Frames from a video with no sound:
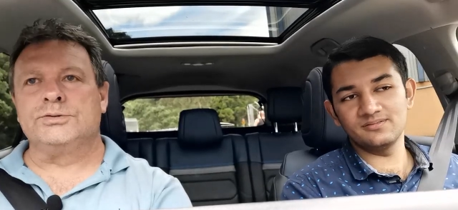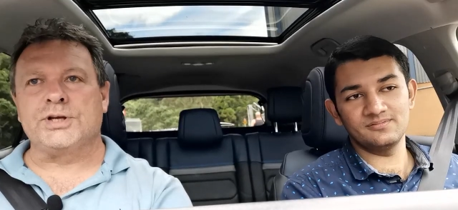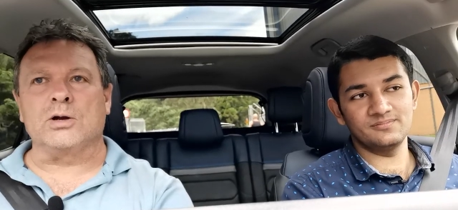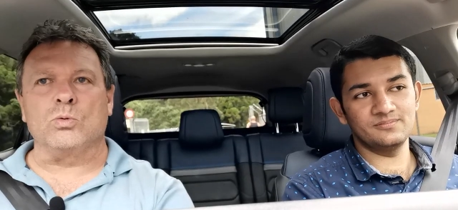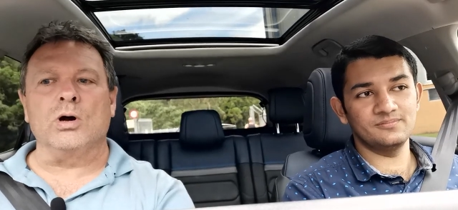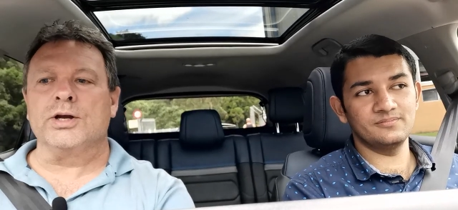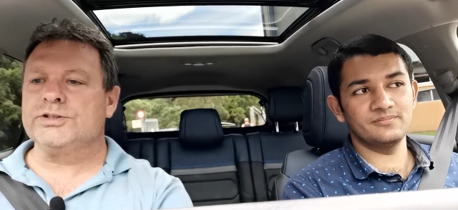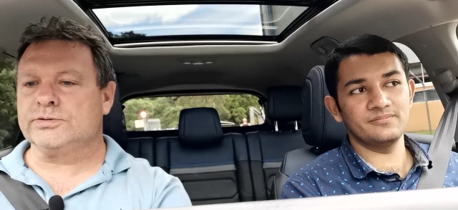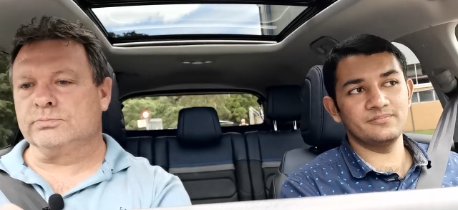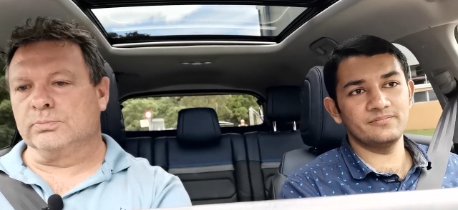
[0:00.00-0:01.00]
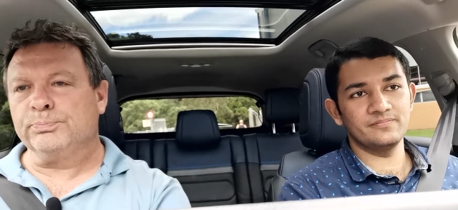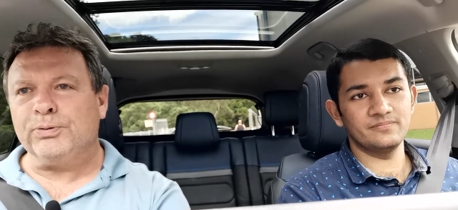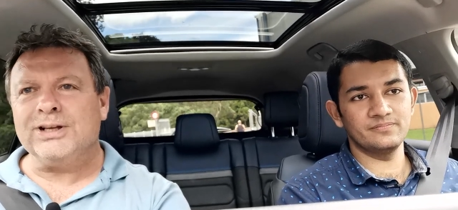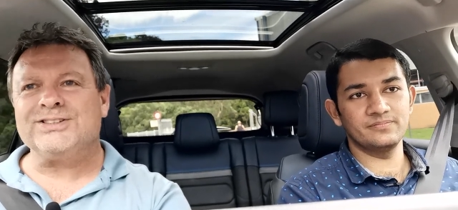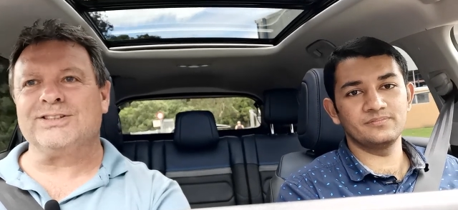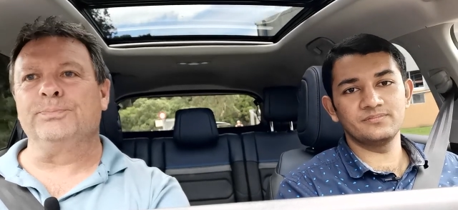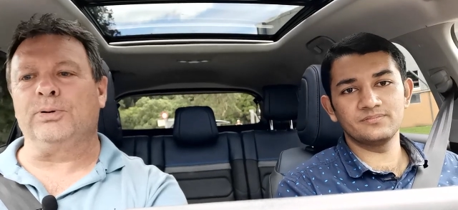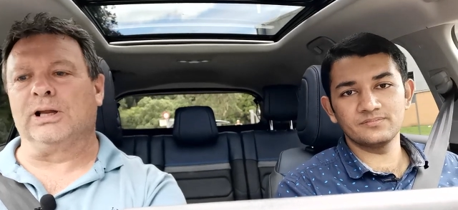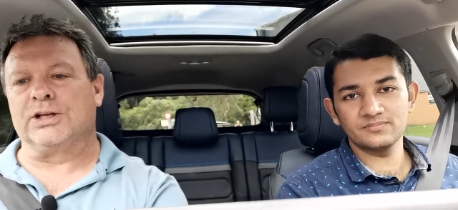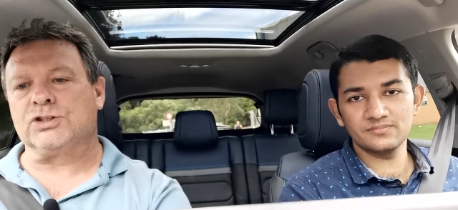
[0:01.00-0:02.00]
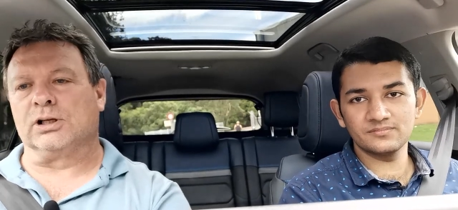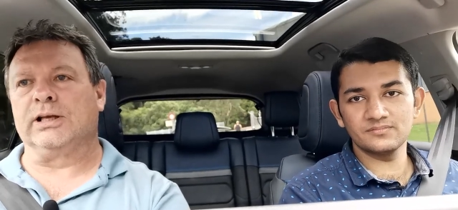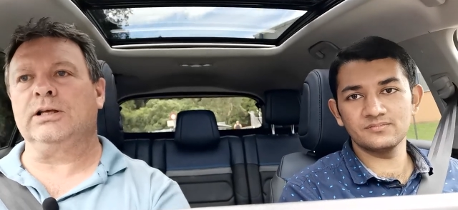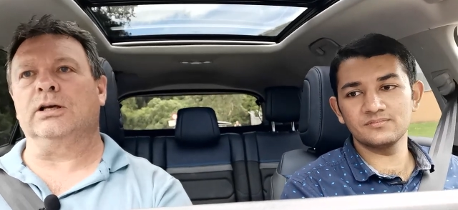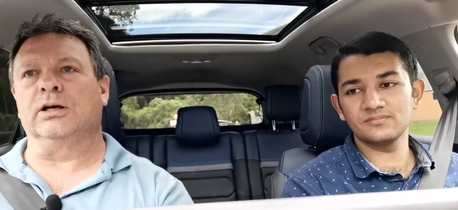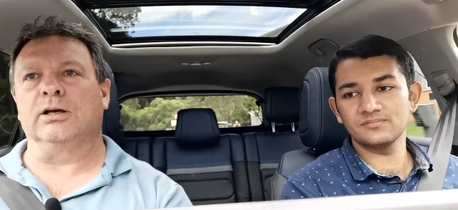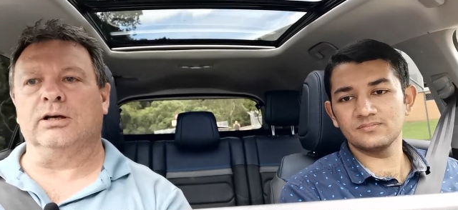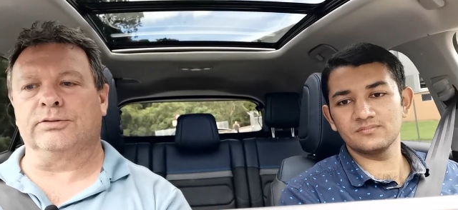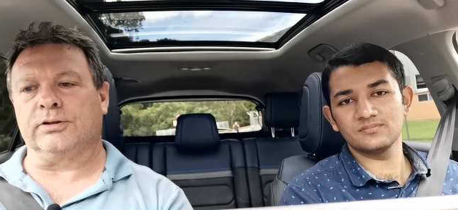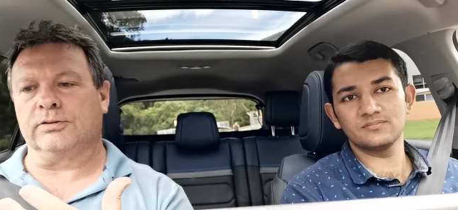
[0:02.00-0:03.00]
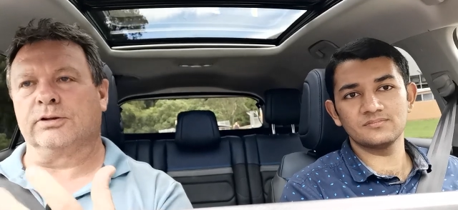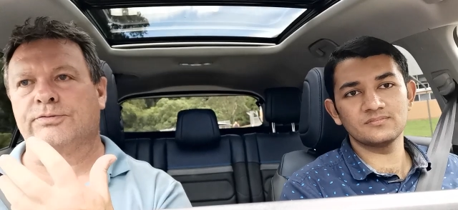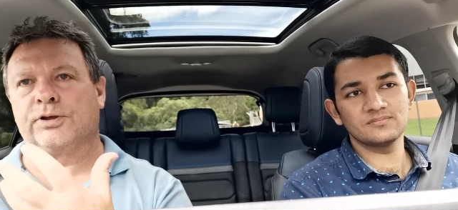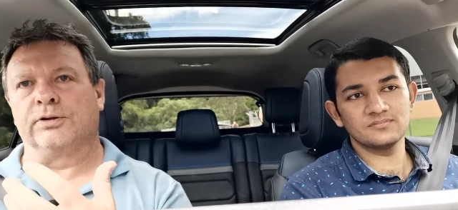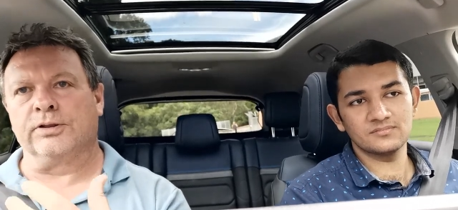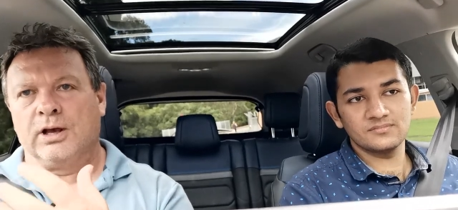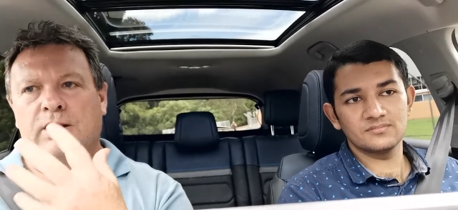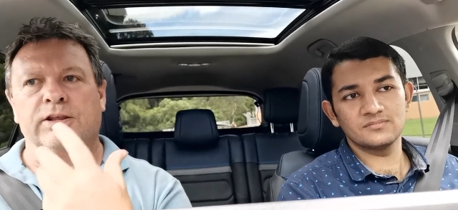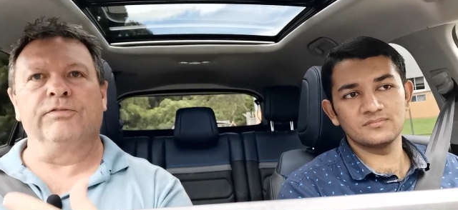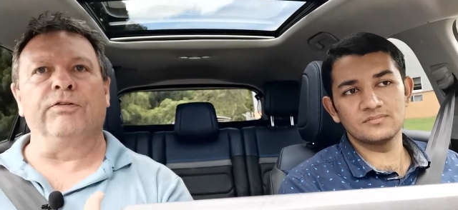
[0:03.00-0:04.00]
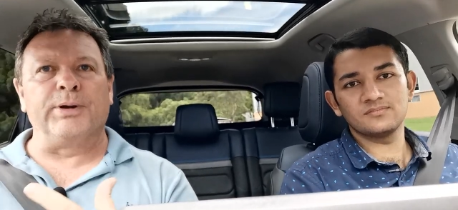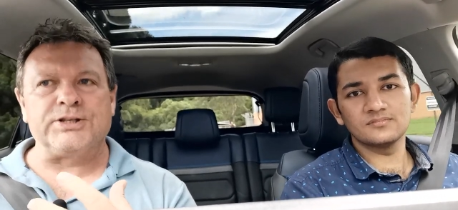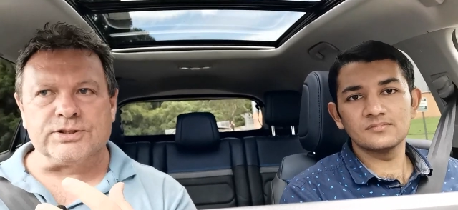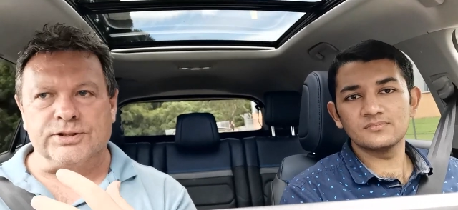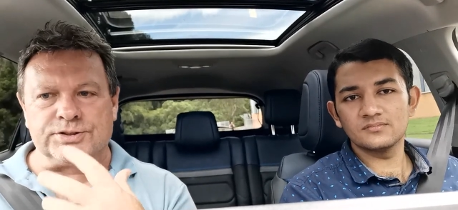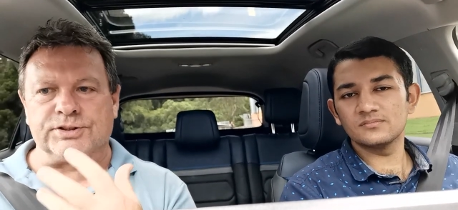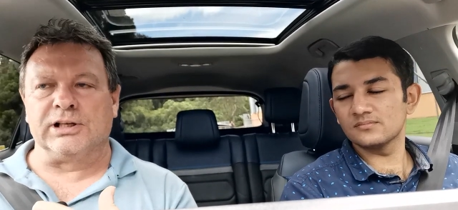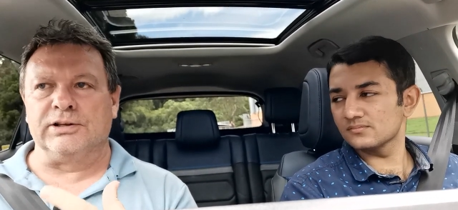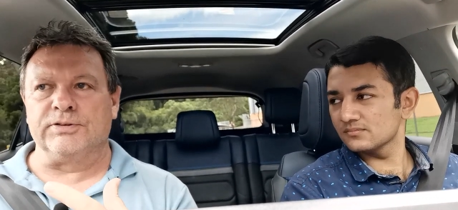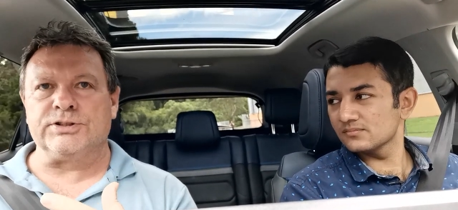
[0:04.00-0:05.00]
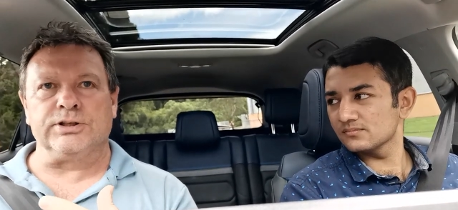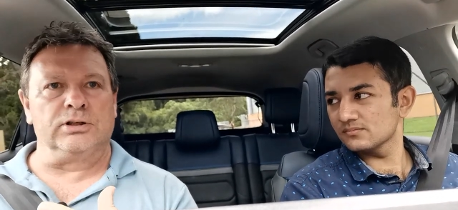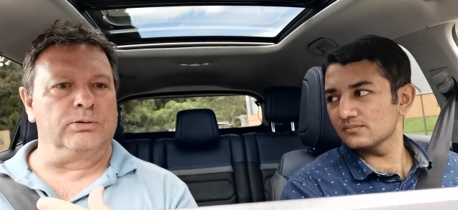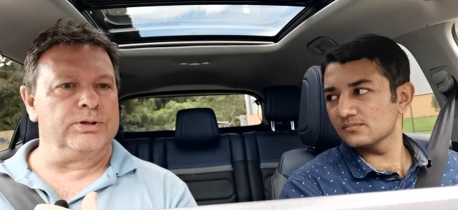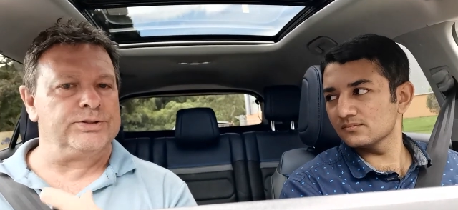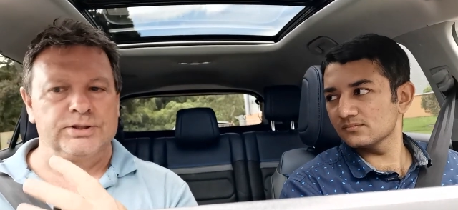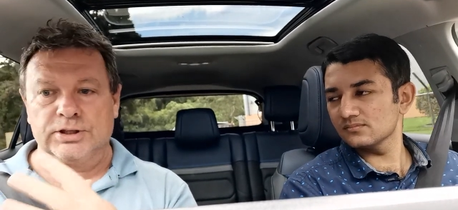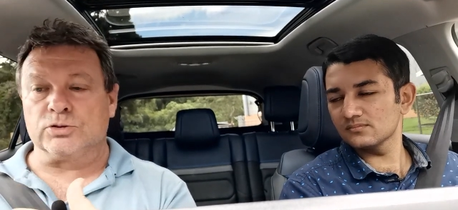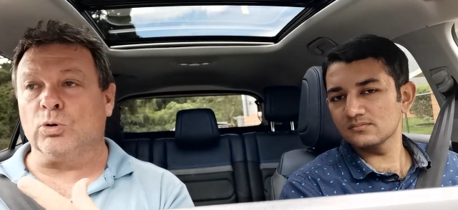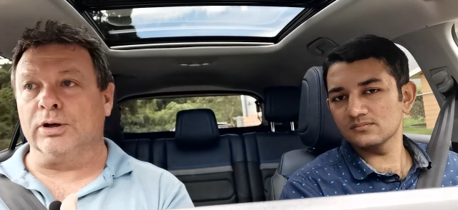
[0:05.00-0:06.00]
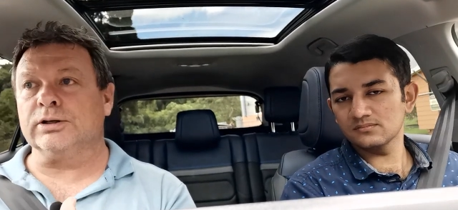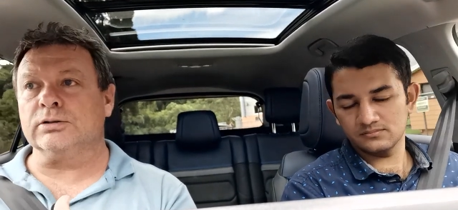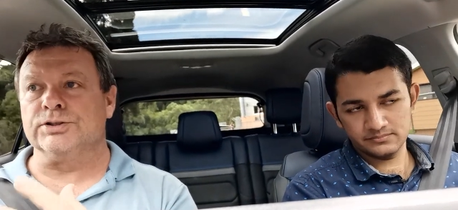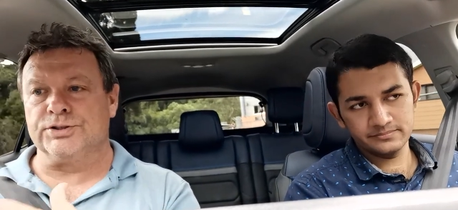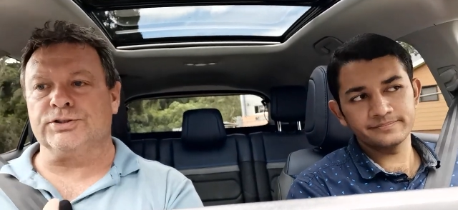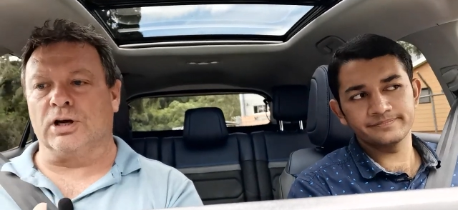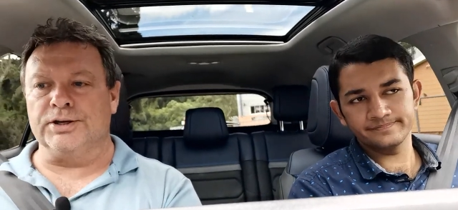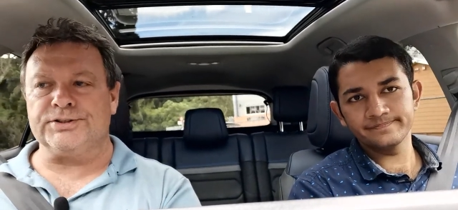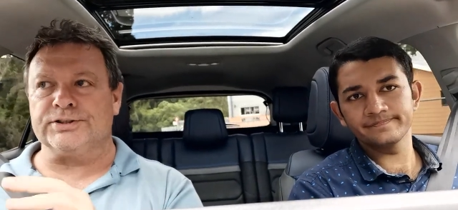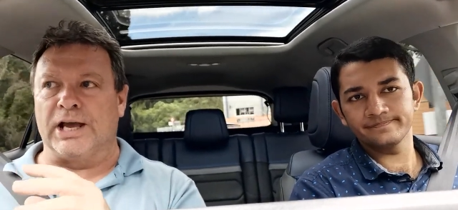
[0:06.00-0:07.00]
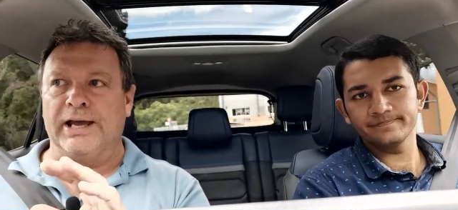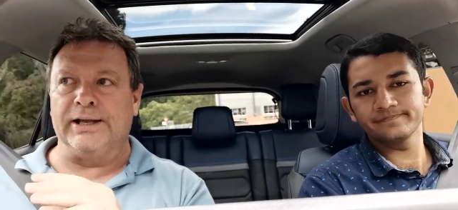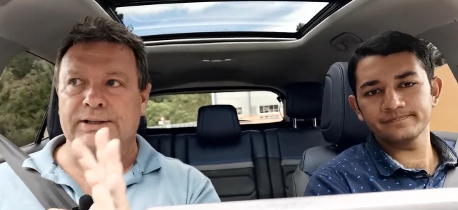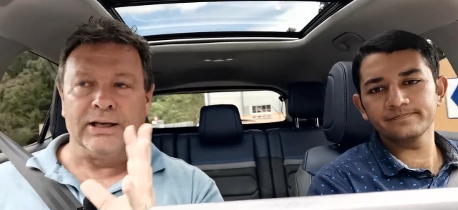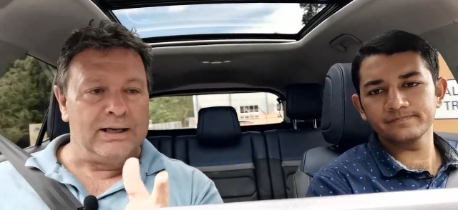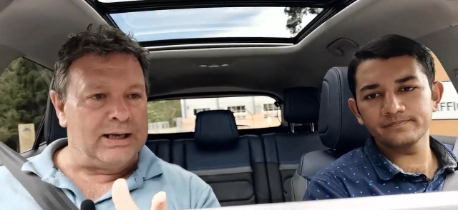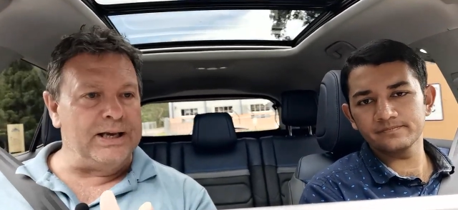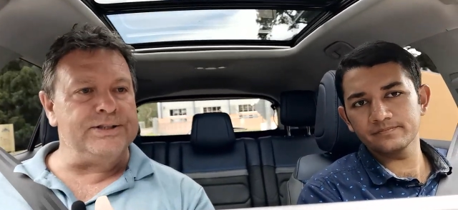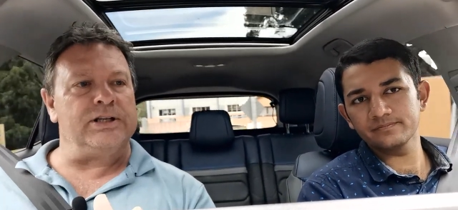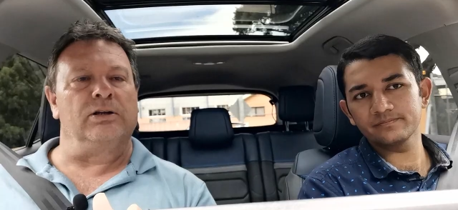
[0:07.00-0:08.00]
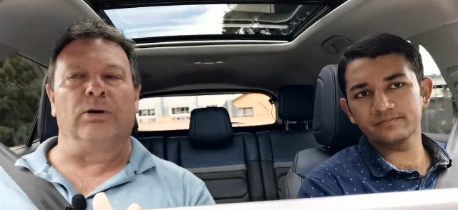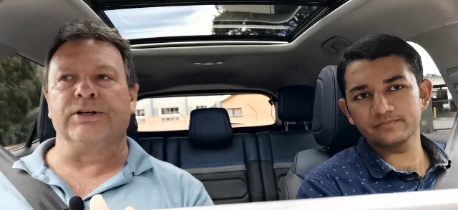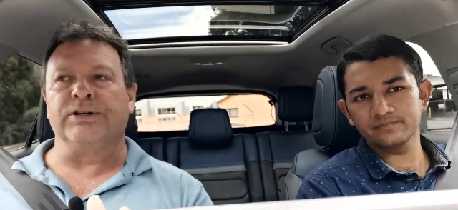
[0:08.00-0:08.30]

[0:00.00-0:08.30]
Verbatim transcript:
Speaker 1: Tech wise, pretty simple actually. I think the information that's delivered to you is quite concise and easy to